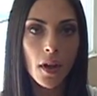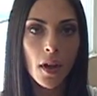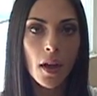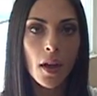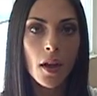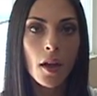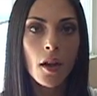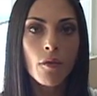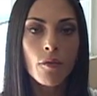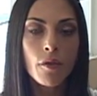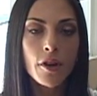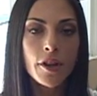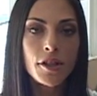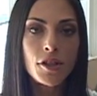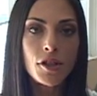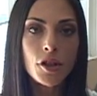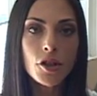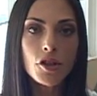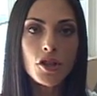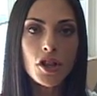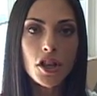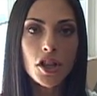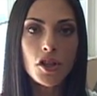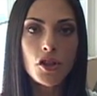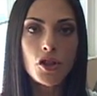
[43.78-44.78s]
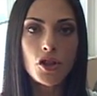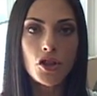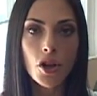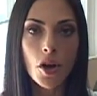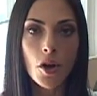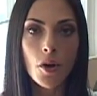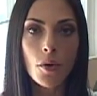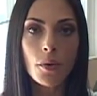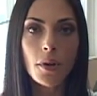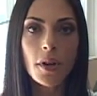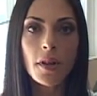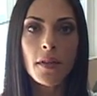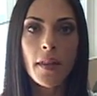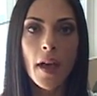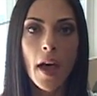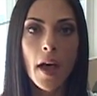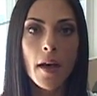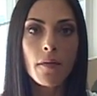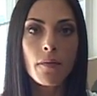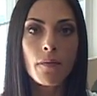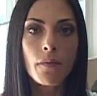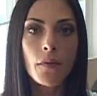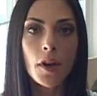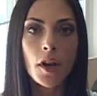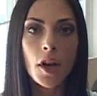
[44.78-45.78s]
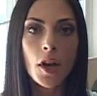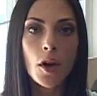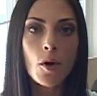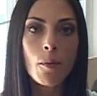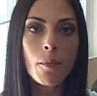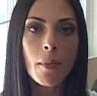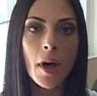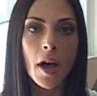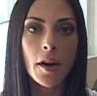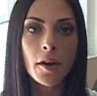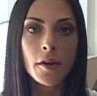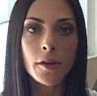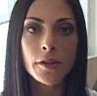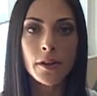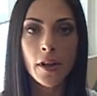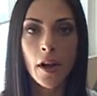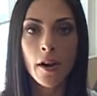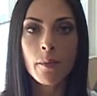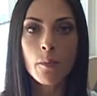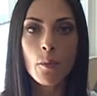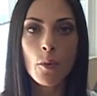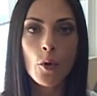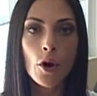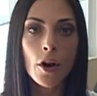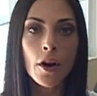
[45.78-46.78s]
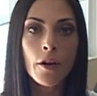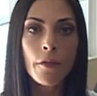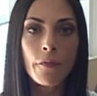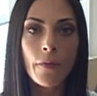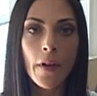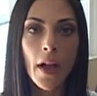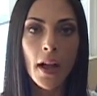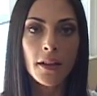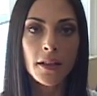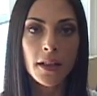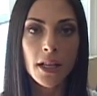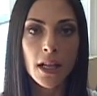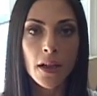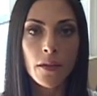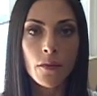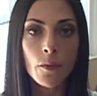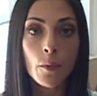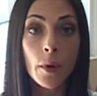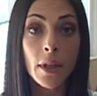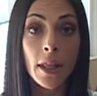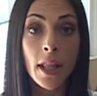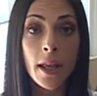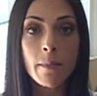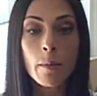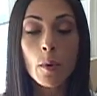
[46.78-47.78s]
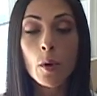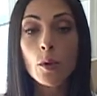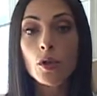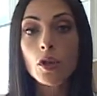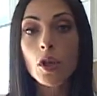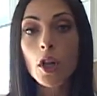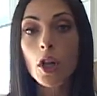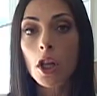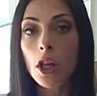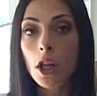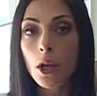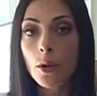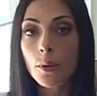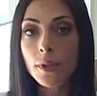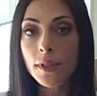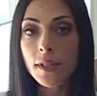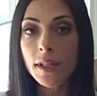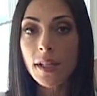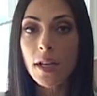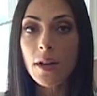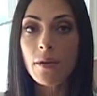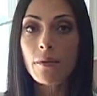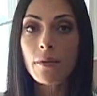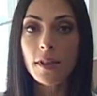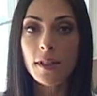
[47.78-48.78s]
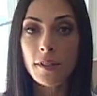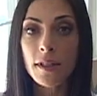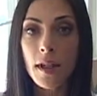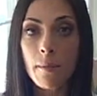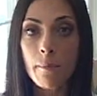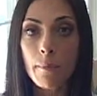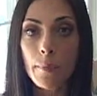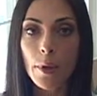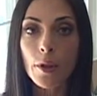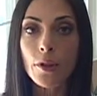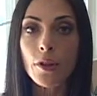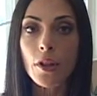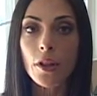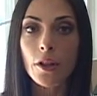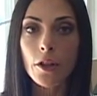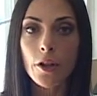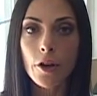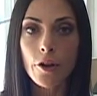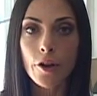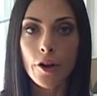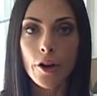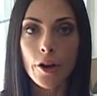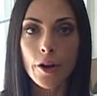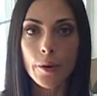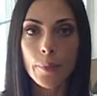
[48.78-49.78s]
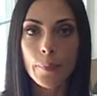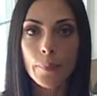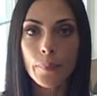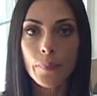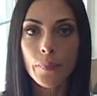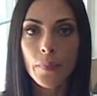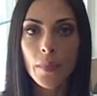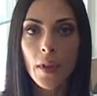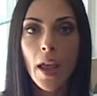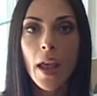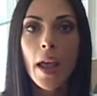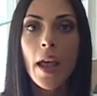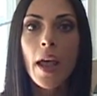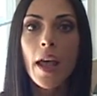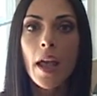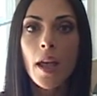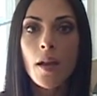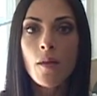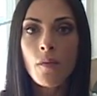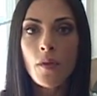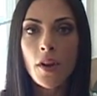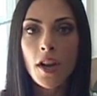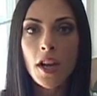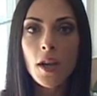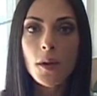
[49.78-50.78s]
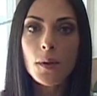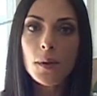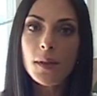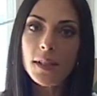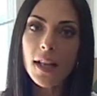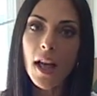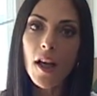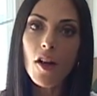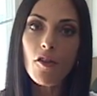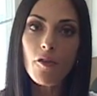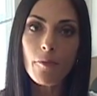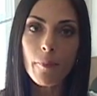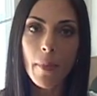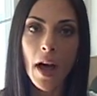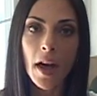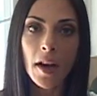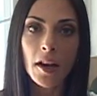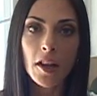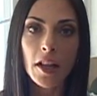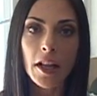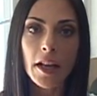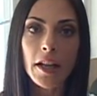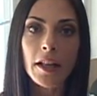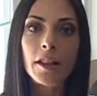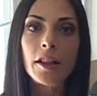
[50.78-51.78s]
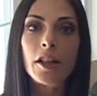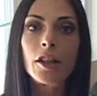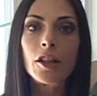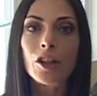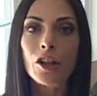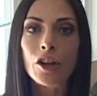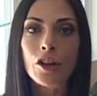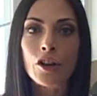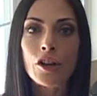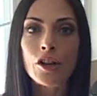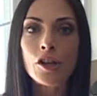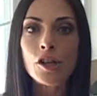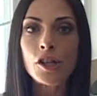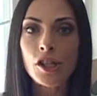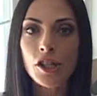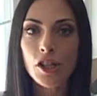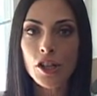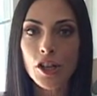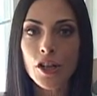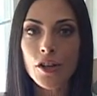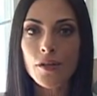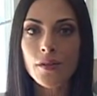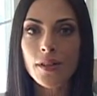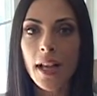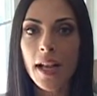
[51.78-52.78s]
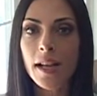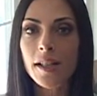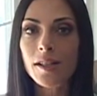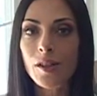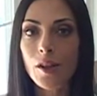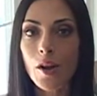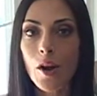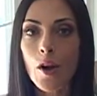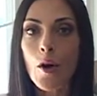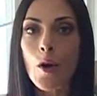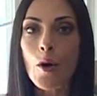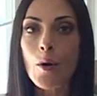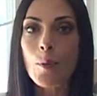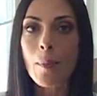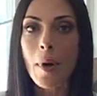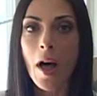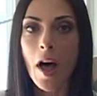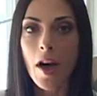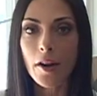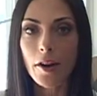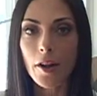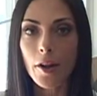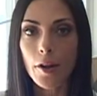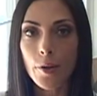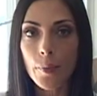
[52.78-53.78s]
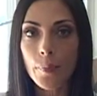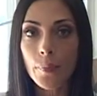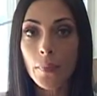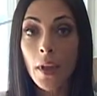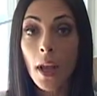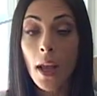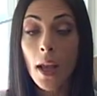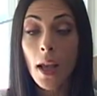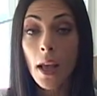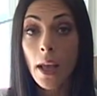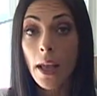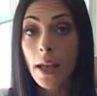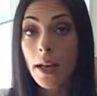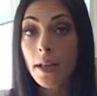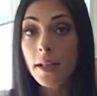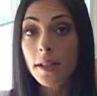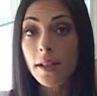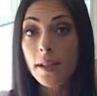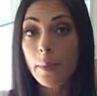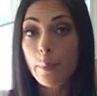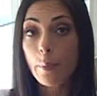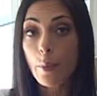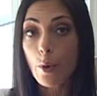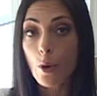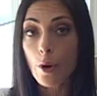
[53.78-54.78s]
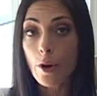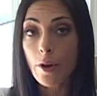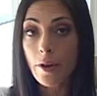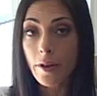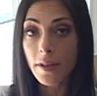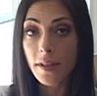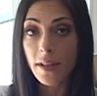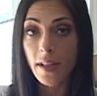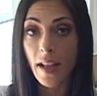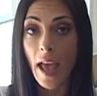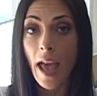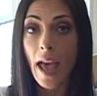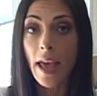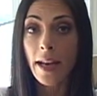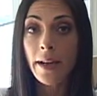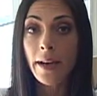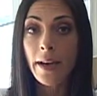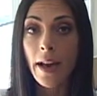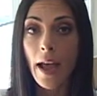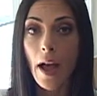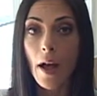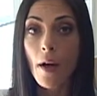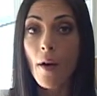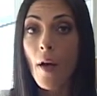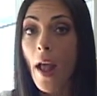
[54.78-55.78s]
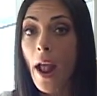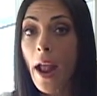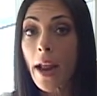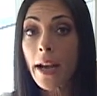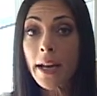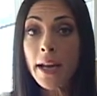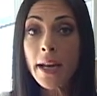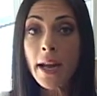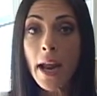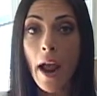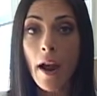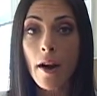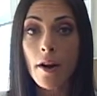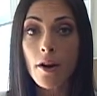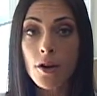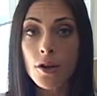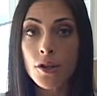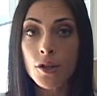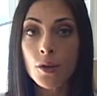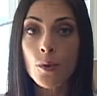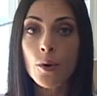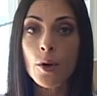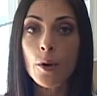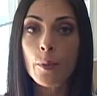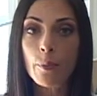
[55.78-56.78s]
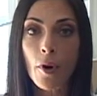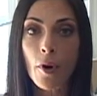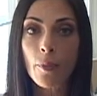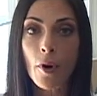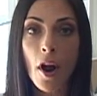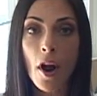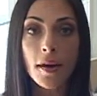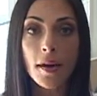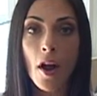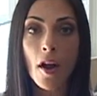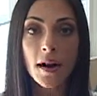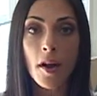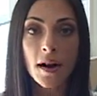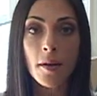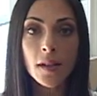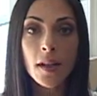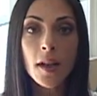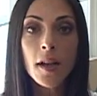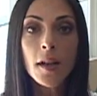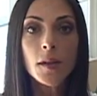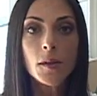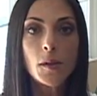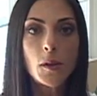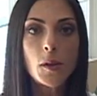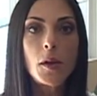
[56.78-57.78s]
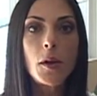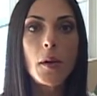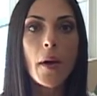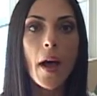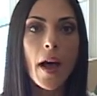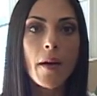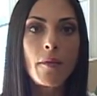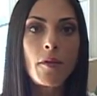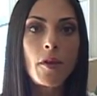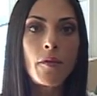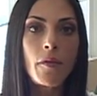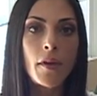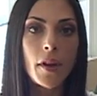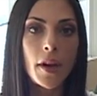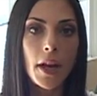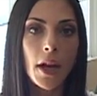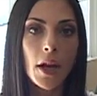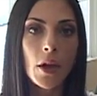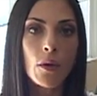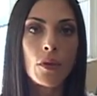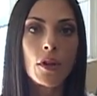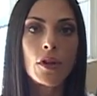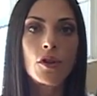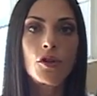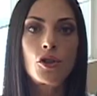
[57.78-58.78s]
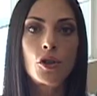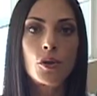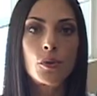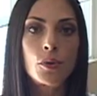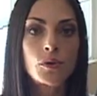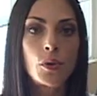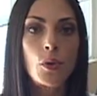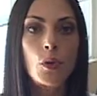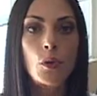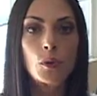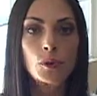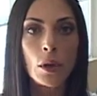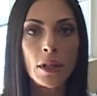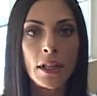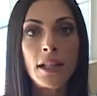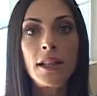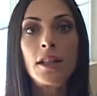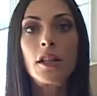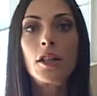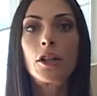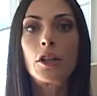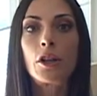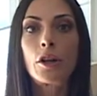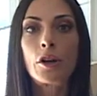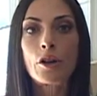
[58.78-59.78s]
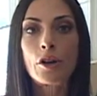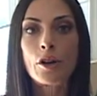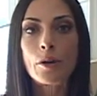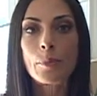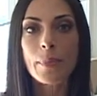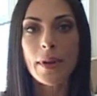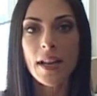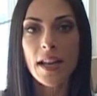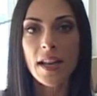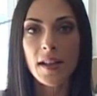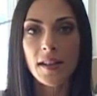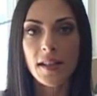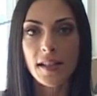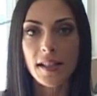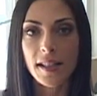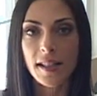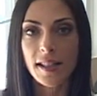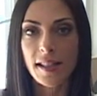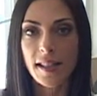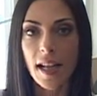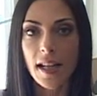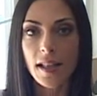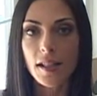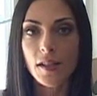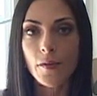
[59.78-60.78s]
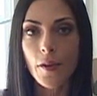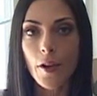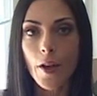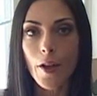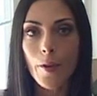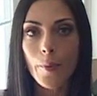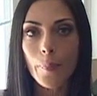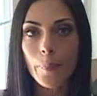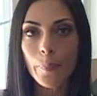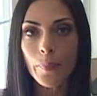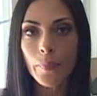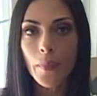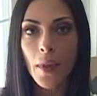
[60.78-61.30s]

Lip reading: Research has shown that video models are more effective when they most closely resemble the learner. In video self-modeling, the learner serves as their own model. It is important to edit out any errors or prompts so you have a video that shows only the learner being successful.